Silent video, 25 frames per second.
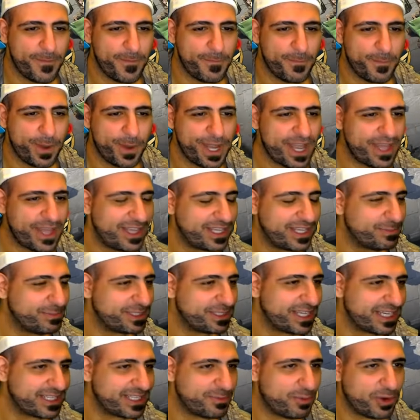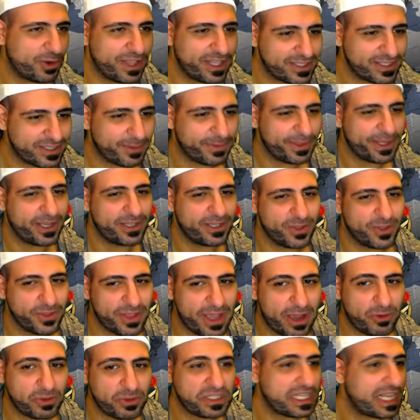Well, yeah, that's besides the point. That's something else. So
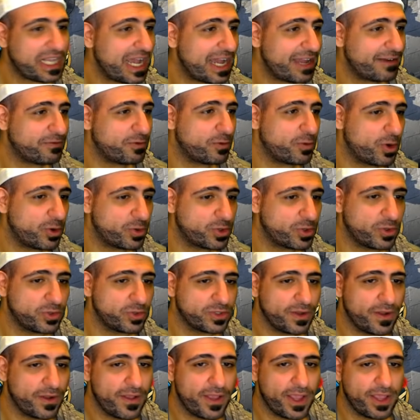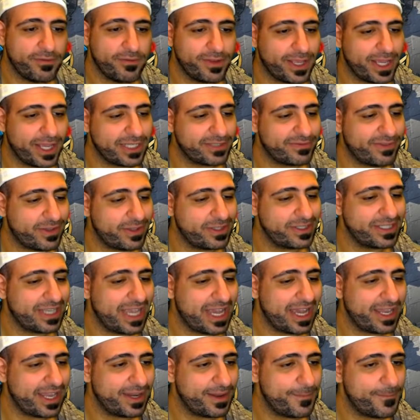that was the guide for Rotos. If you guys found this
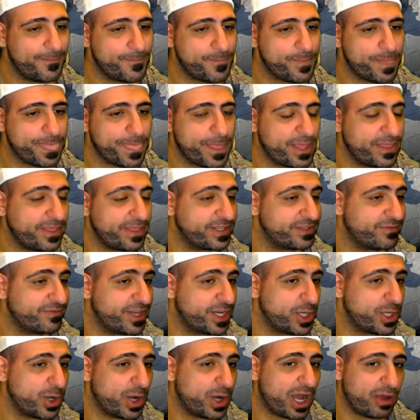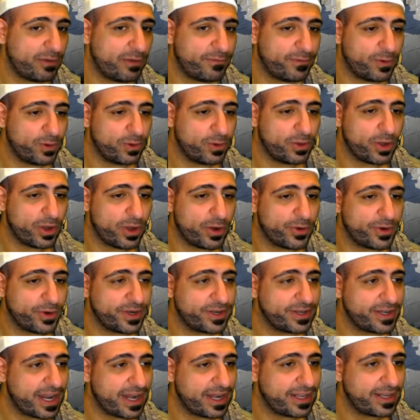guide and this video helpful or
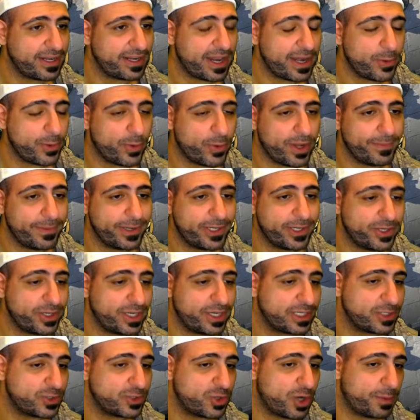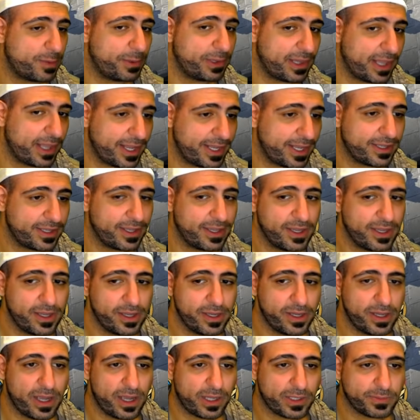entertaining in any way, make sure you guys drop a like.
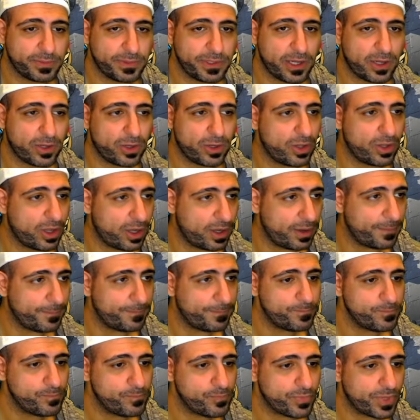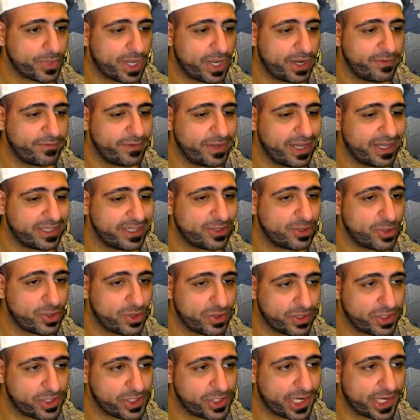Helps me out a lot. And if you guys are
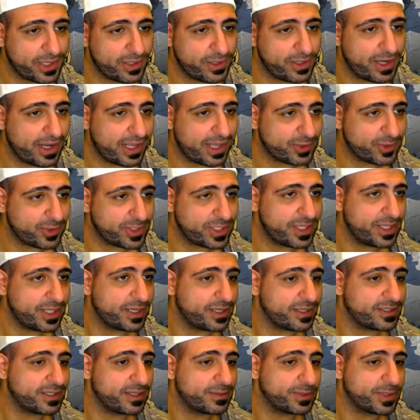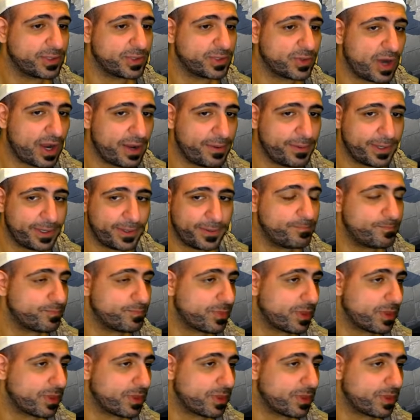new to the channel and like to see, then consider subscribing.